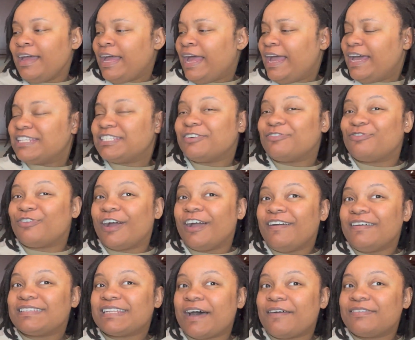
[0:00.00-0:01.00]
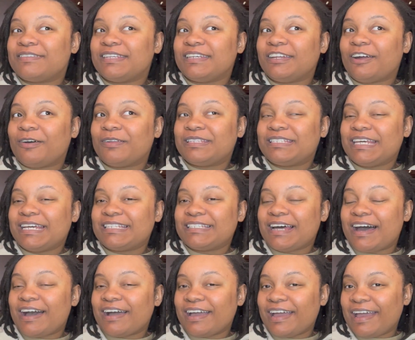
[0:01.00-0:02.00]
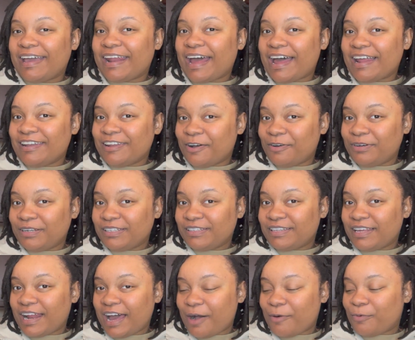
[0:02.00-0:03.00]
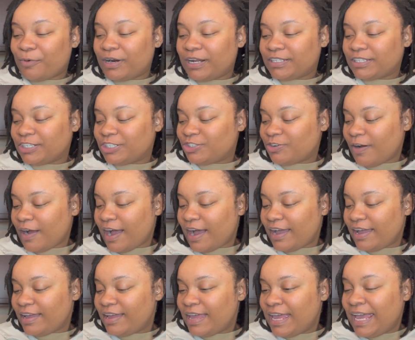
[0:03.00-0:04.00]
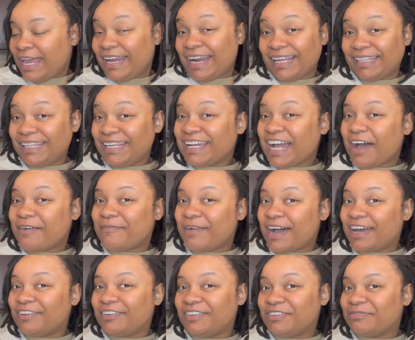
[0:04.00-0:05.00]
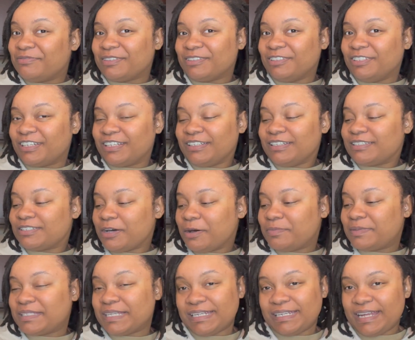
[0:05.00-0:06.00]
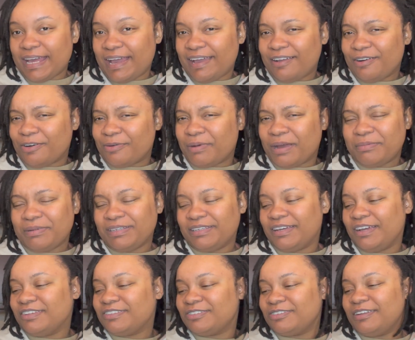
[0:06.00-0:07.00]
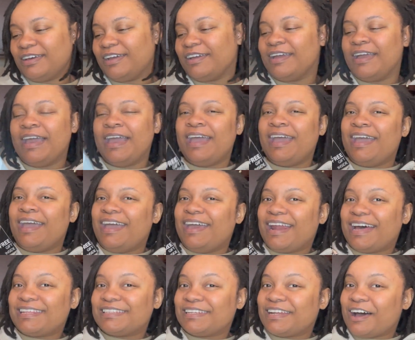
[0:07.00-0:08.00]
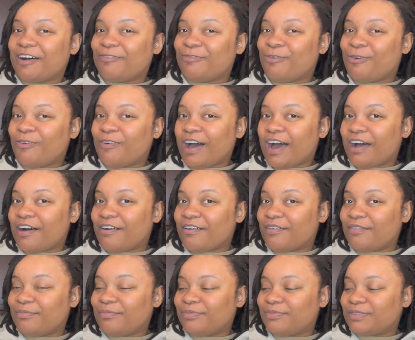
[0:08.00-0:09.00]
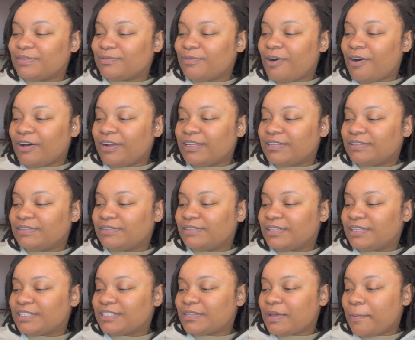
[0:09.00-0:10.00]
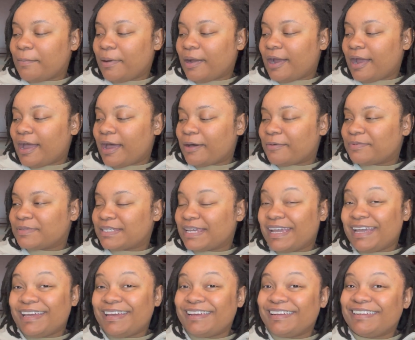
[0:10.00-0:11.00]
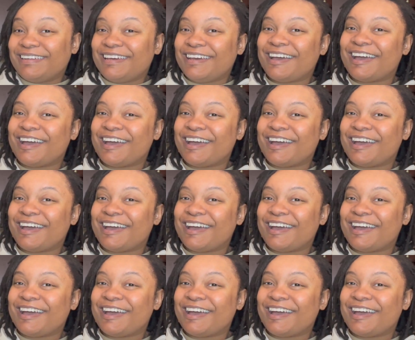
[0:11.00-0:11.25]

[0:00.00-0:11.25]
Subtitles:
is a fragrance I've seen on TikTok, and I noted that I wanted to try it. And I think I might have even been looking this up today, or it might have been yesterday. And I said I wanted this perhaps. And